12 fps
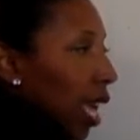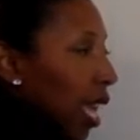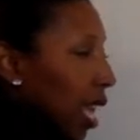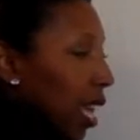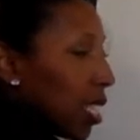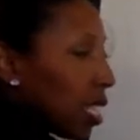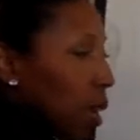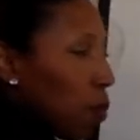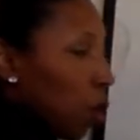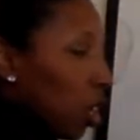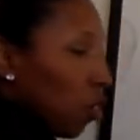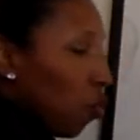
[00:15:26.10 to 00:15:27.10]
And I
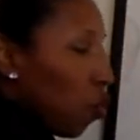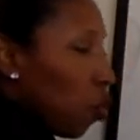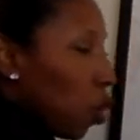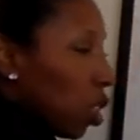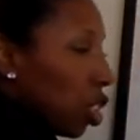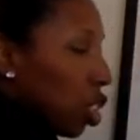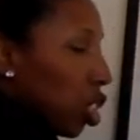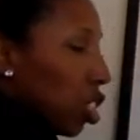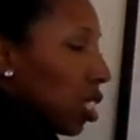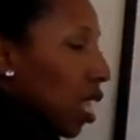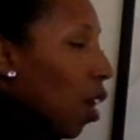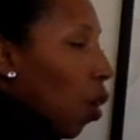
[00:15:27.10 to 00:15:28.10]
bought 4
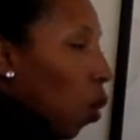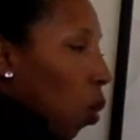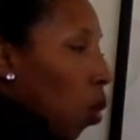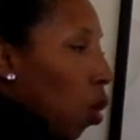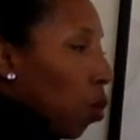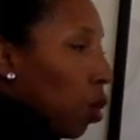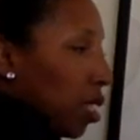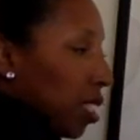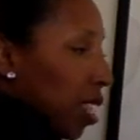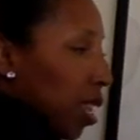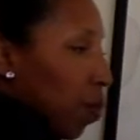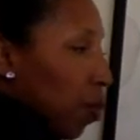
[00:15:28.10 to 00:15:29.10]
shirts that all were the
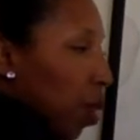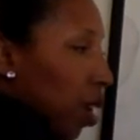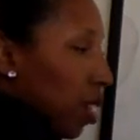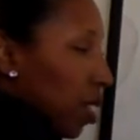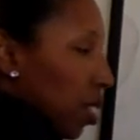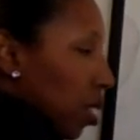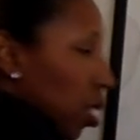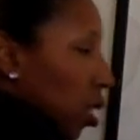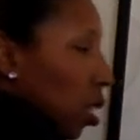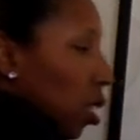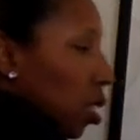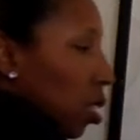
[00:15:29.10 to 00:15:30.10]
same price.
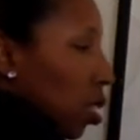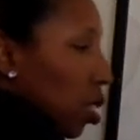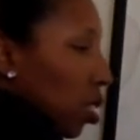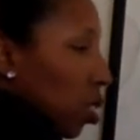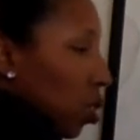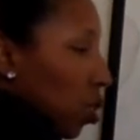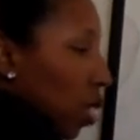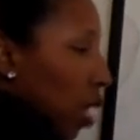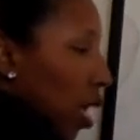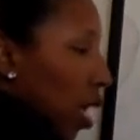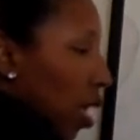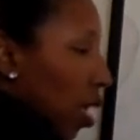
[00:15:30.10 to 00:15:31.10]
So let's do
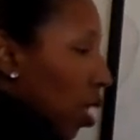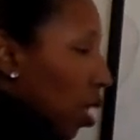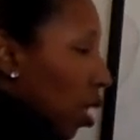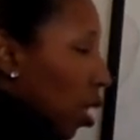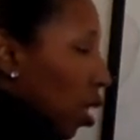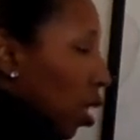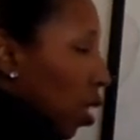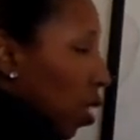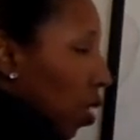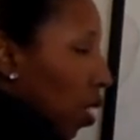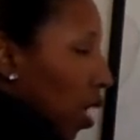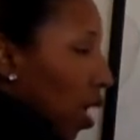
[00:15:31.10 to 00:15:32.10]
that,
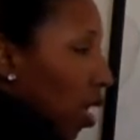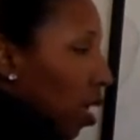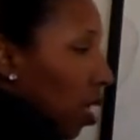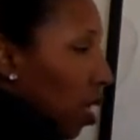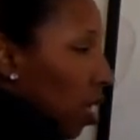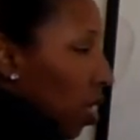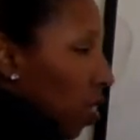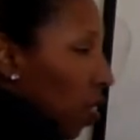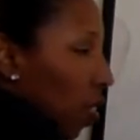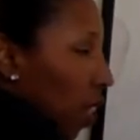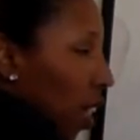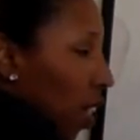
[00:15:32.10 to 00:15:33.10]
that,
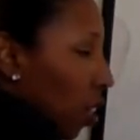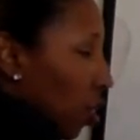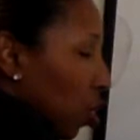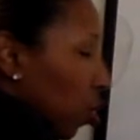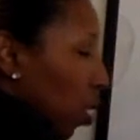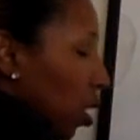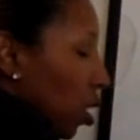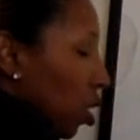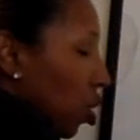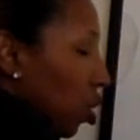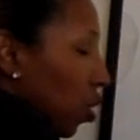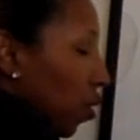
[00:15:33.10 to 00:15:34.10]
that, and I'll just write
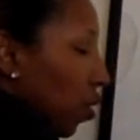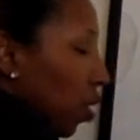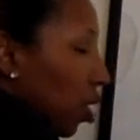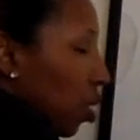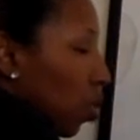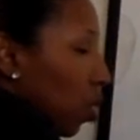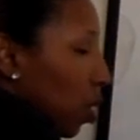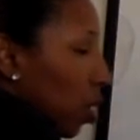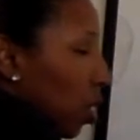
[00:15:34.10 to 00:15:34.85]
t-shirt for each one.